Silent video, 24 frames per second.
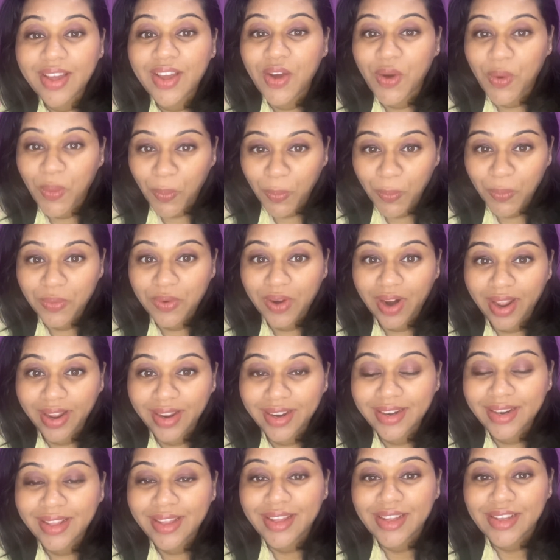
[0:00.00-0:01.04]
All
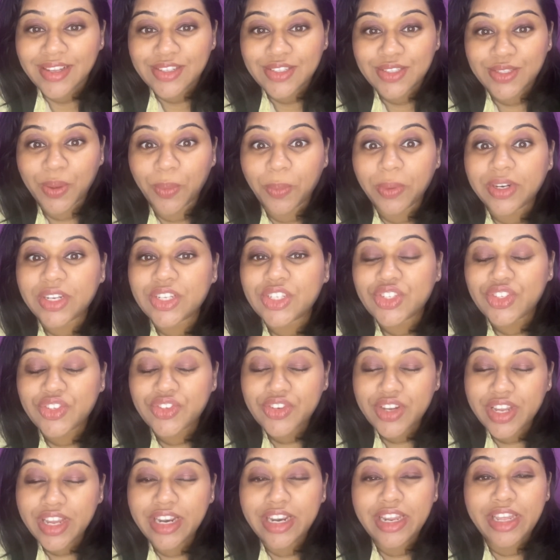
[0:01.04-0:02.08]
right. So it is
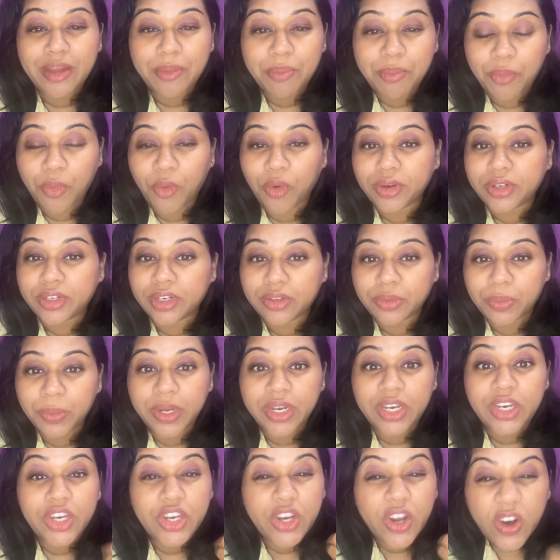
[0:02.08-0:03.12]
really important we
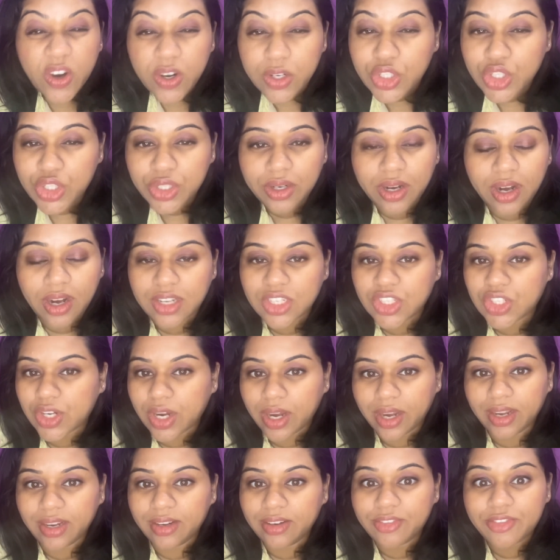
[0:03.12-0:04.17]
nurture our
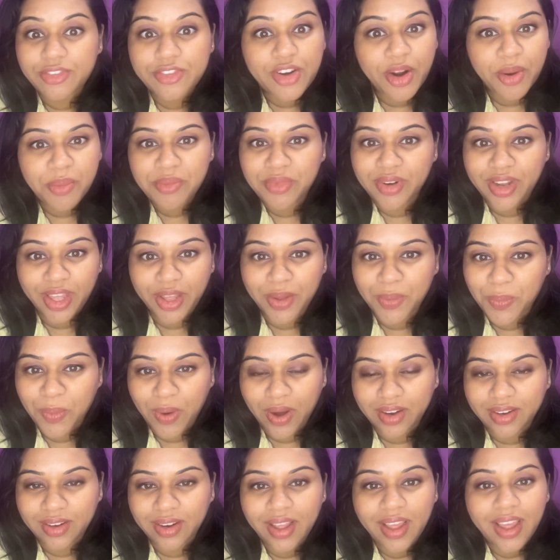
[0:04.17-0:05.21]
child from day
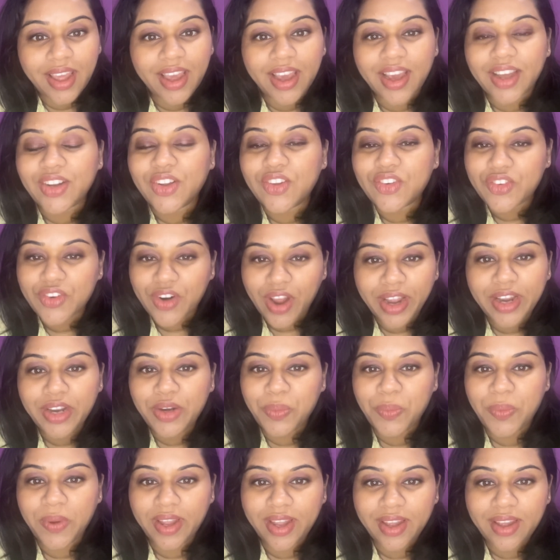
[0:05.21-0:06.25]
one in a right
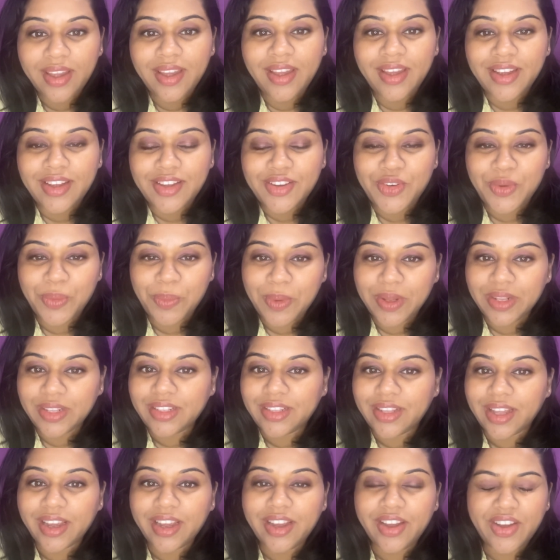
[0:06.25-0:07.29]
way to
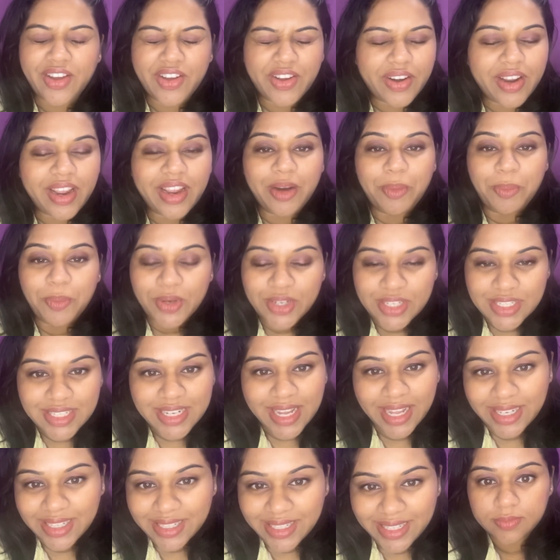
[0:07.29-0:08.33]
build a great
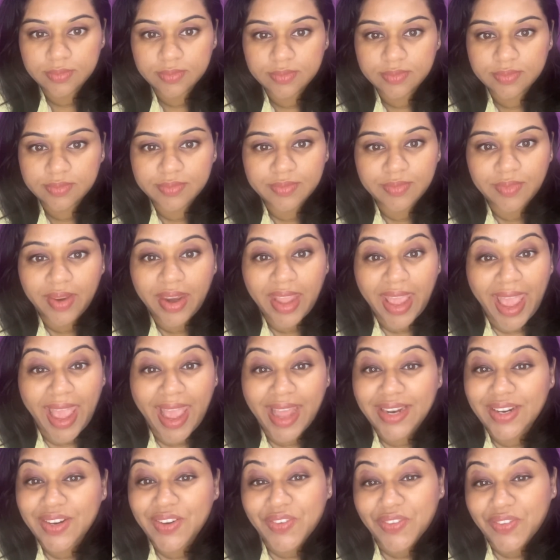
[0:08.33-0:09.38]
personality
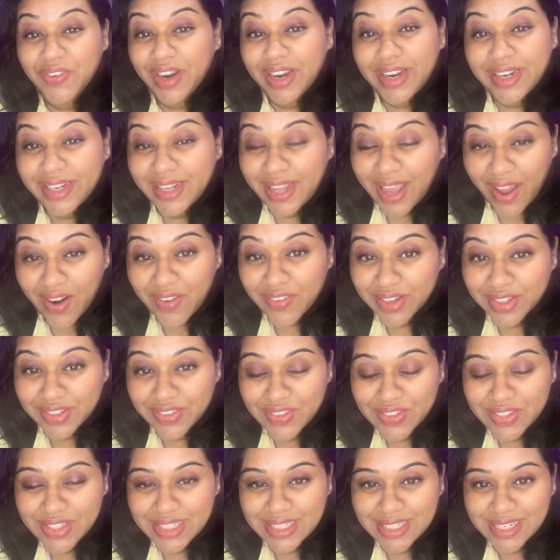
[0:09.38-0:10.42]
and great
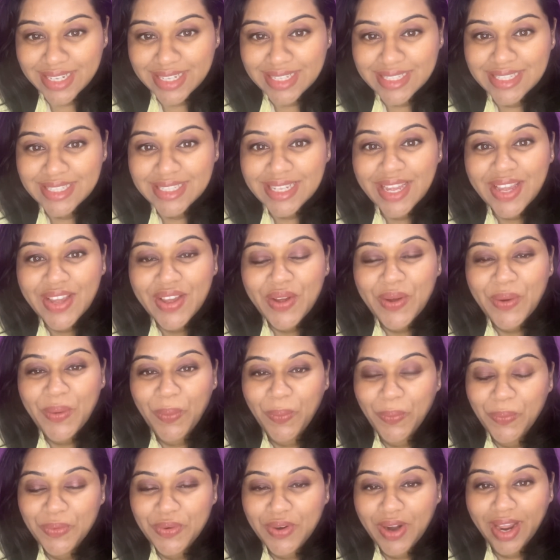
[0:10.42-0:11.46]
characteristics.
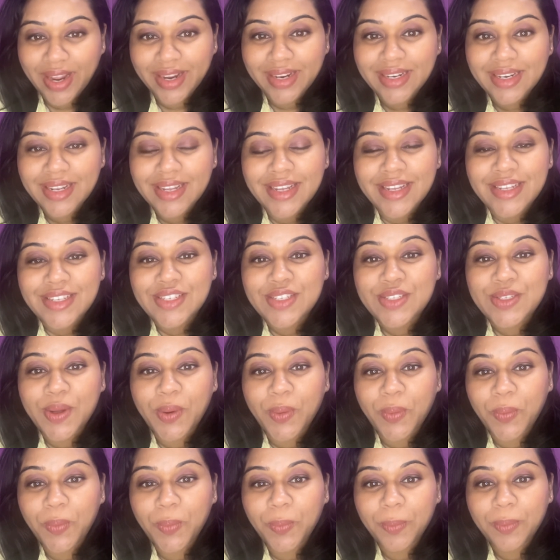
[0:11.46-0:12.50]
All right.
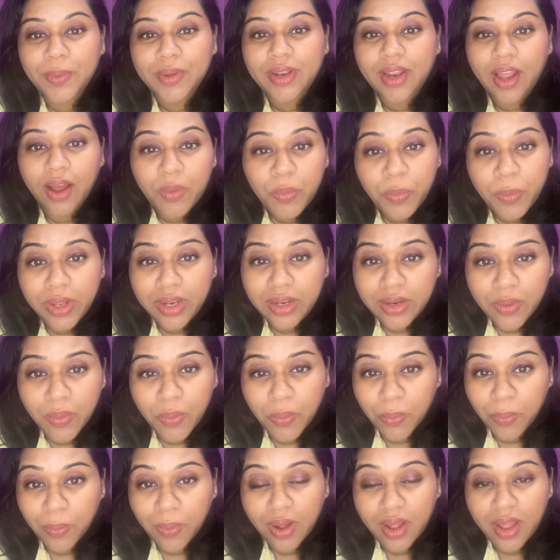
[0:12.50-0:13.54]
So now we
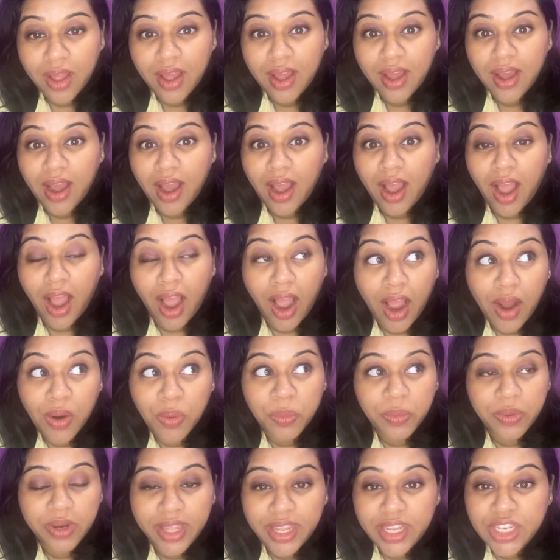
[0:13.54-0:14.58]
know how
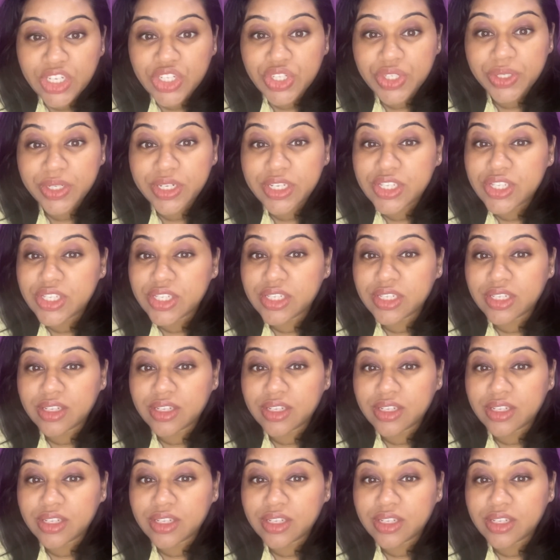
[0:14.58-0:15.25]
nature is